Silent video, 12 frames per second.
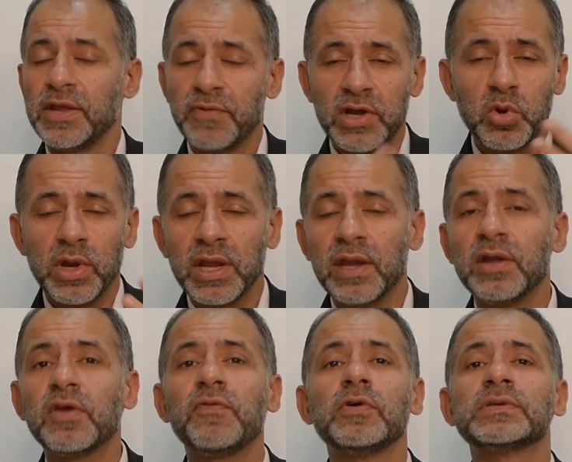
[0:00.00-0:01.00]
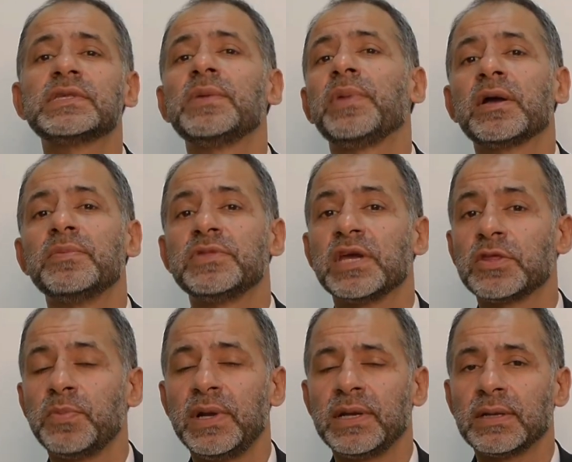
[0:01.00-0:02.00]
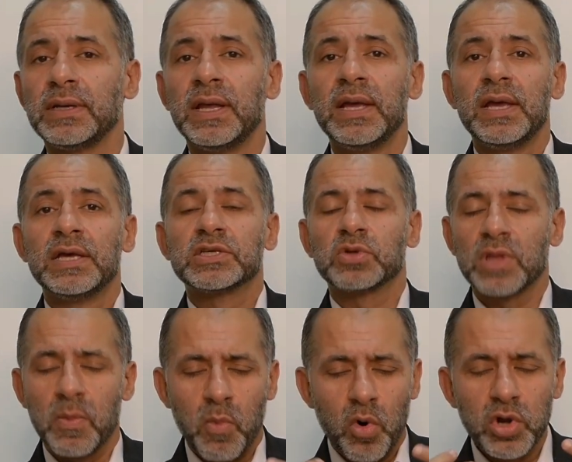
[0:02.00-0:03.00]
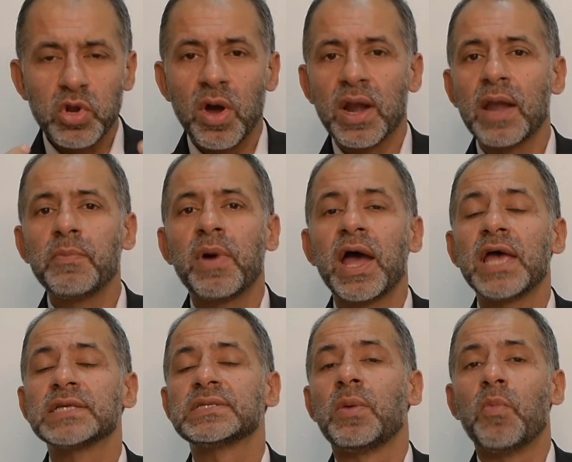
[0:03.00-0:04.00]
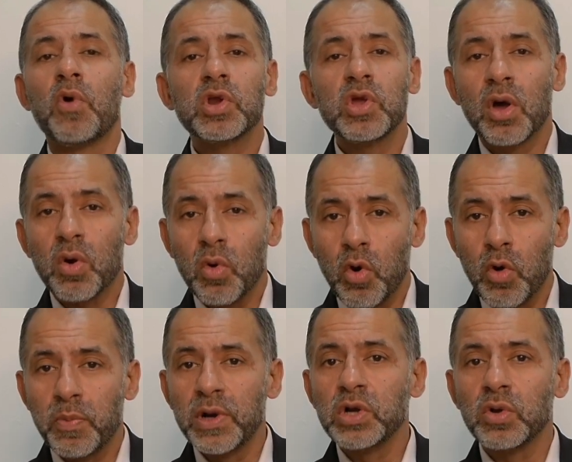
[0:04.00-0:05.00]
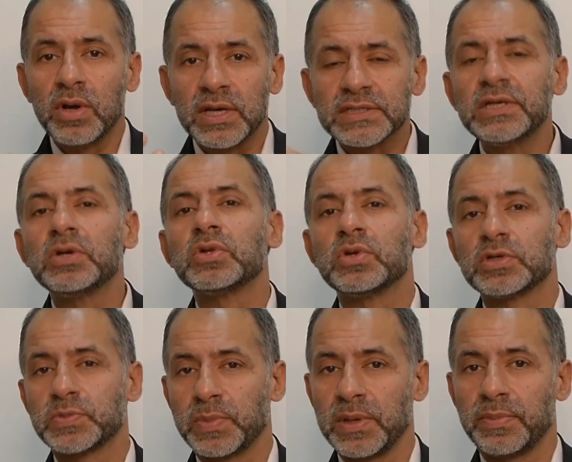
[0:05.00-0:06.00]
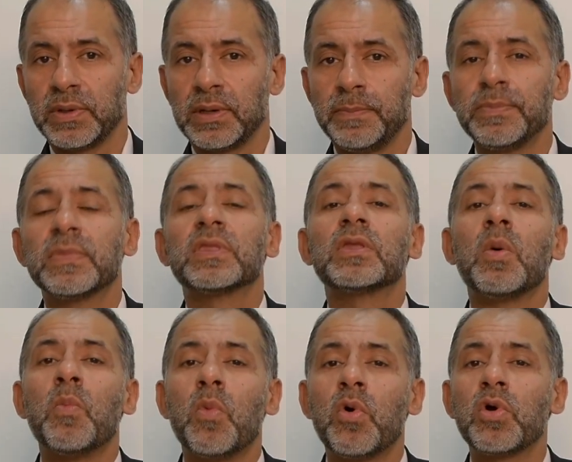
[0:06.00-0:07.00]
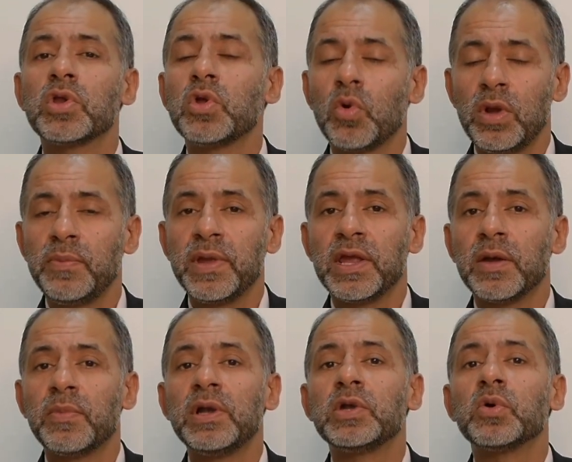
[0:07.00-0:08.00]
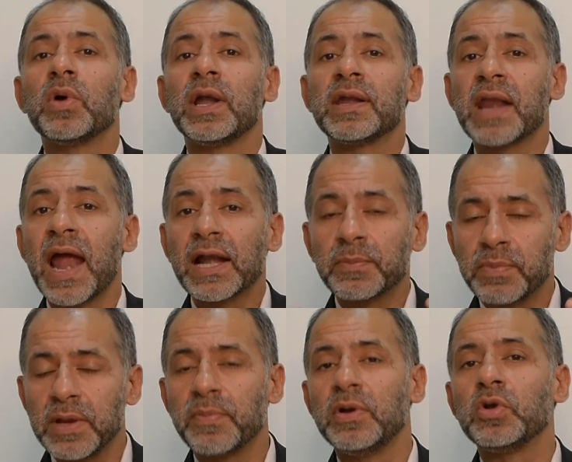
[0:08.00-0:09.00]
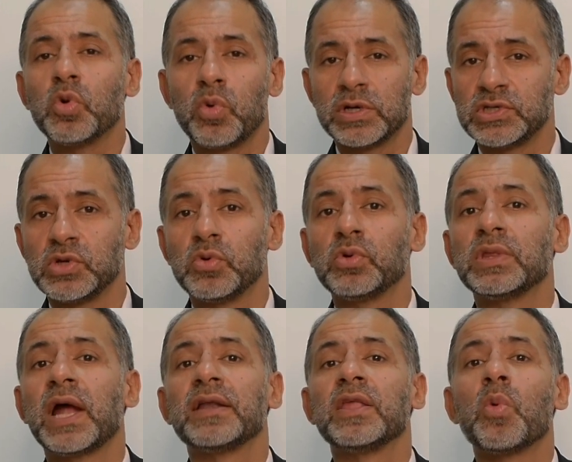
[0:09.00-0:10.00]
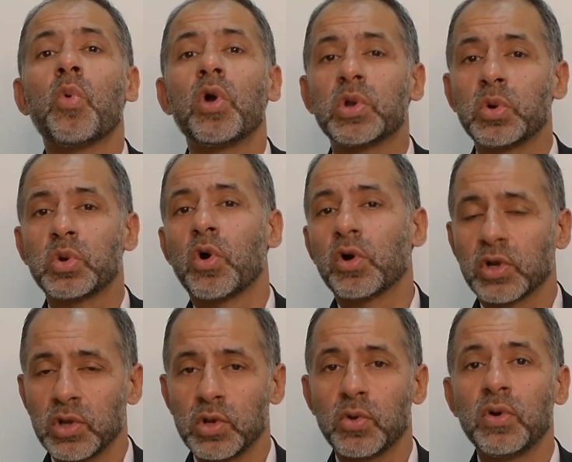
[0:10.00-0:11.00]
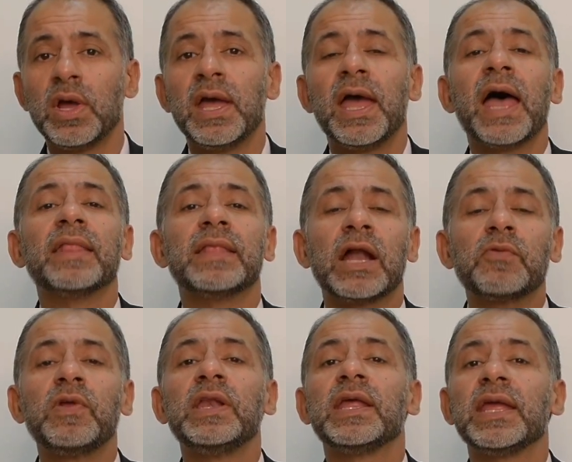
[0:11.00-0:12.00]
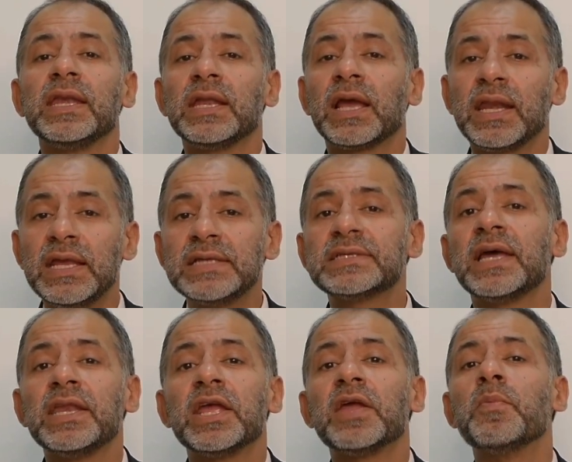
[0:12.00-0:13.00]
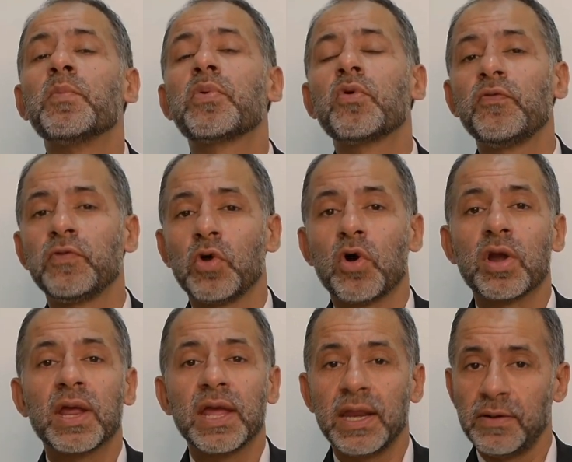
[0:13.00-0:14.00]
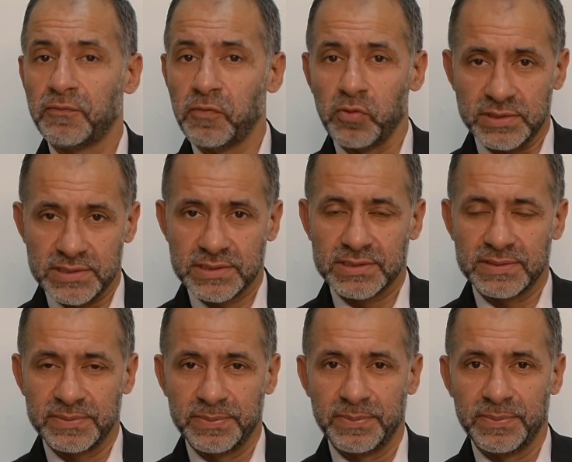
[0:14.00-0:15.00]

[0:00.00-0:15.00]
Even during interviews, they become judgmental. So the more you are unbiased, the more you are open to listen to those people, the more you will be able to attract people towards you that they want to talk to you, and that will increase and improve your influence.